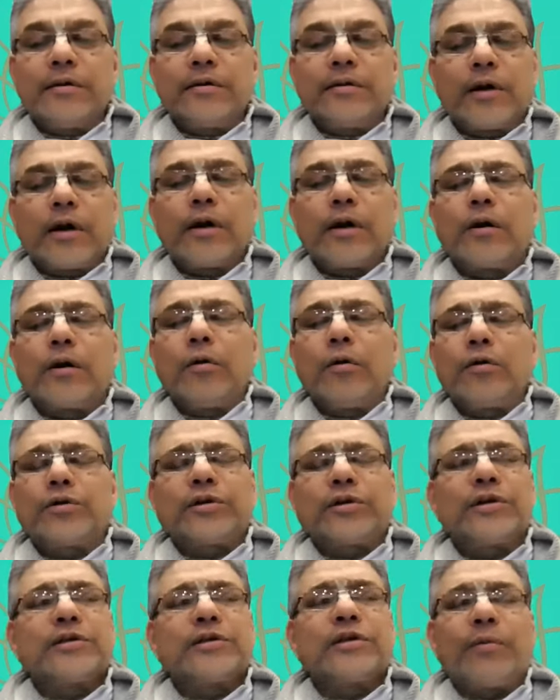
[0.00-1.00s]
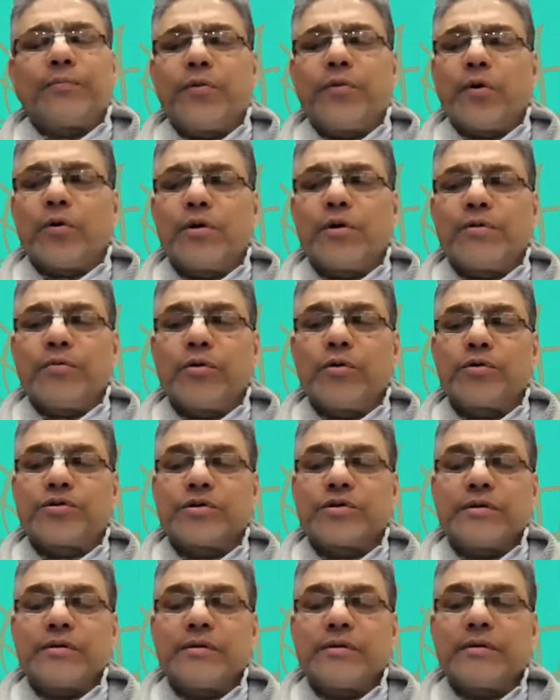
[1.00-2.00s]
the conclusions of pure
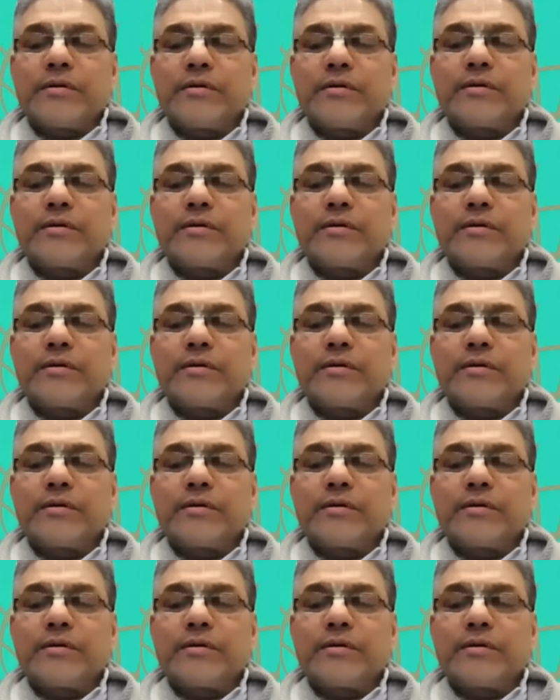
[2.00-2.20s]
devotion.